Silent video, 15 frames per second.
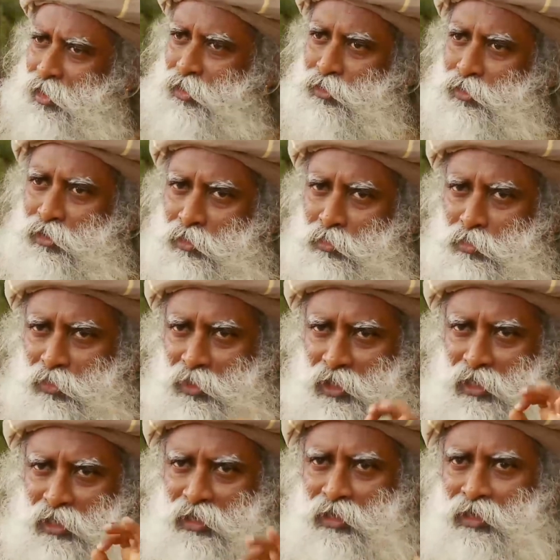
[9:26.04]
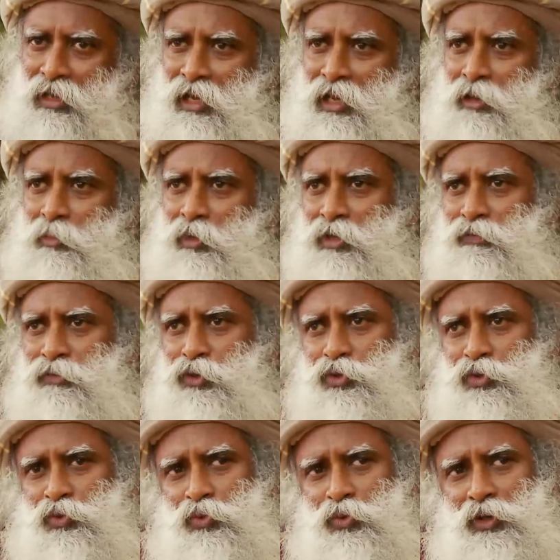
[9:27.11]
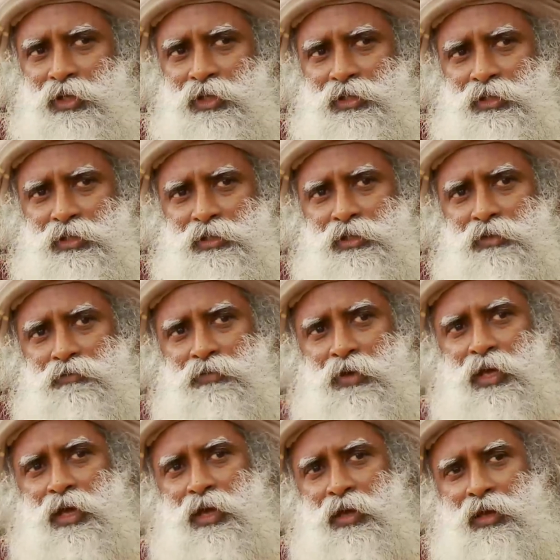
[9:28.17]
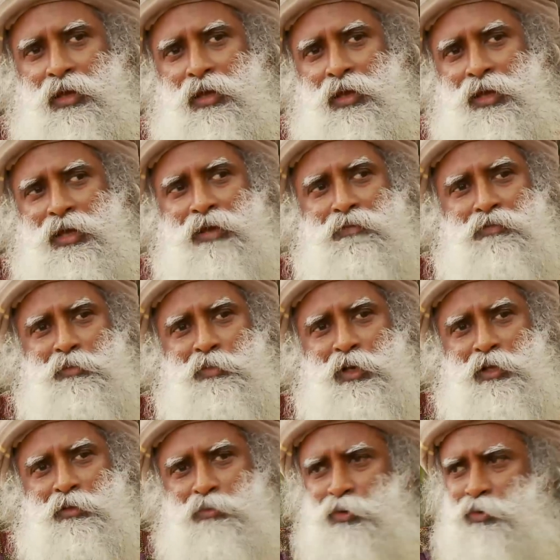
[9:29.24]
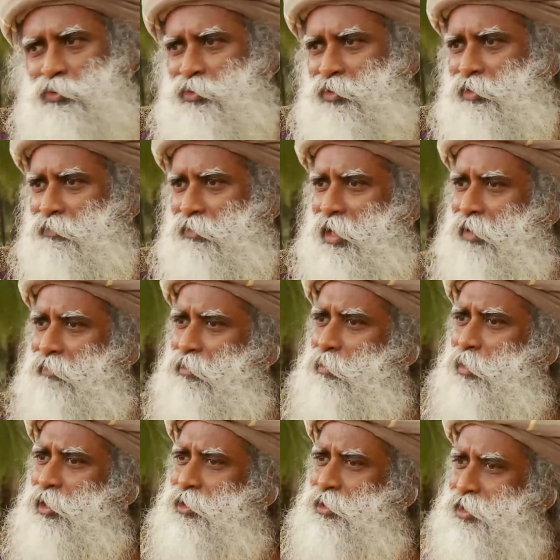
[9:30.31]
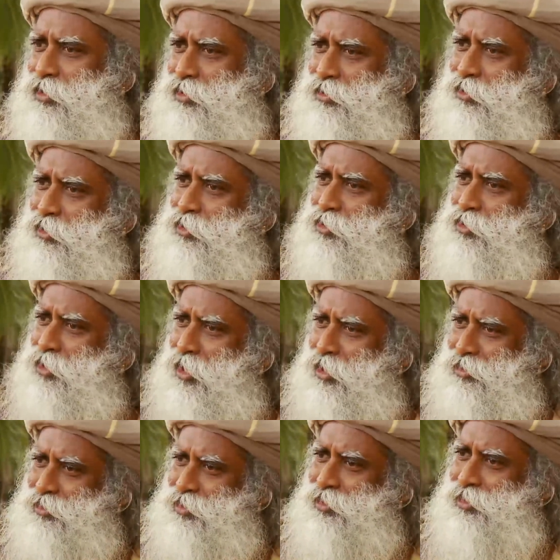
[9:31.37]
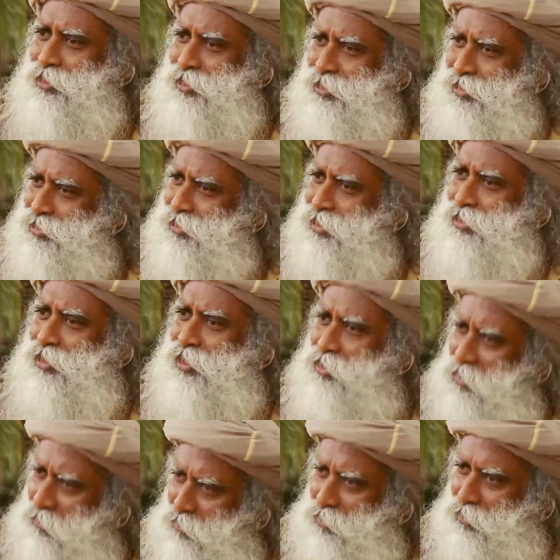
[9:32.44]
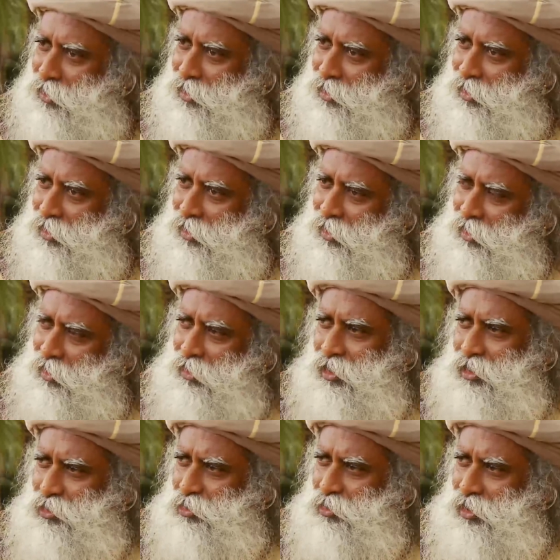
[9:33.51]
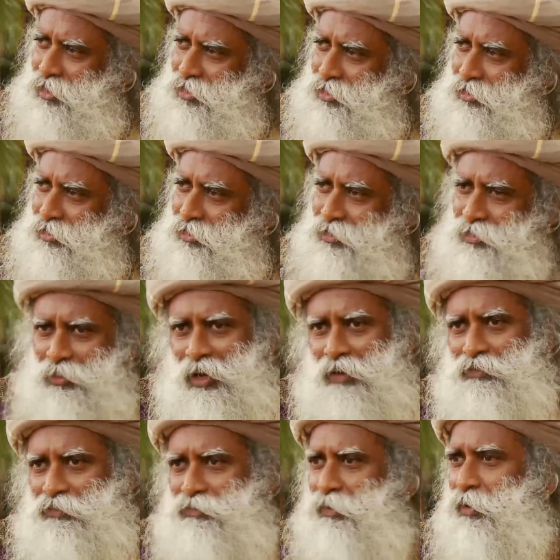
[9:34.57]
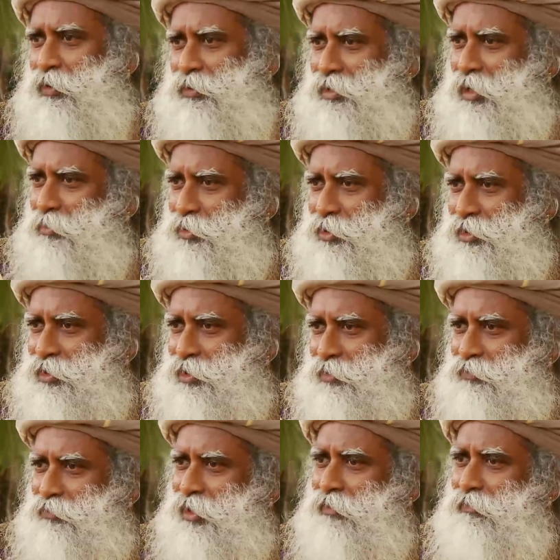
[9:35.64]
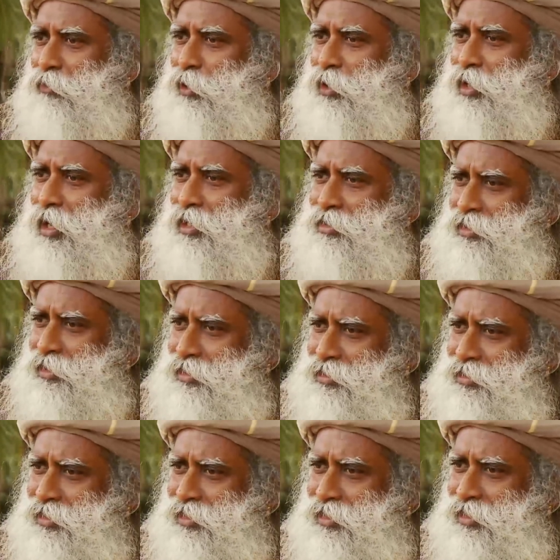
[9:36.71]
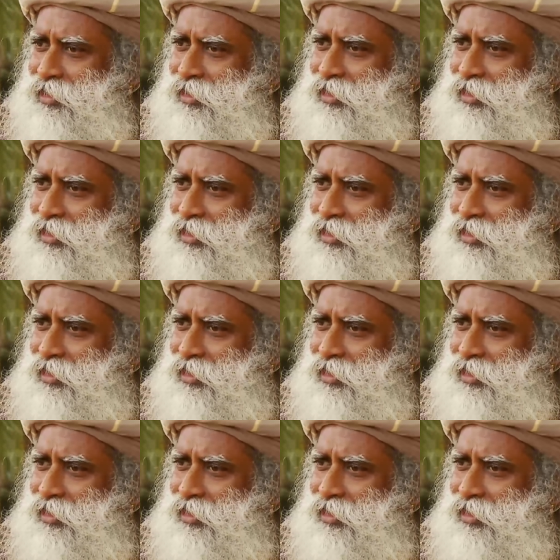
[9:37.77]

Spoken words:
So the key element of the school is the way everybody moves, the way everybody sits and stands and eats and does everything. Education, you have to follow some system, we are following ICSE.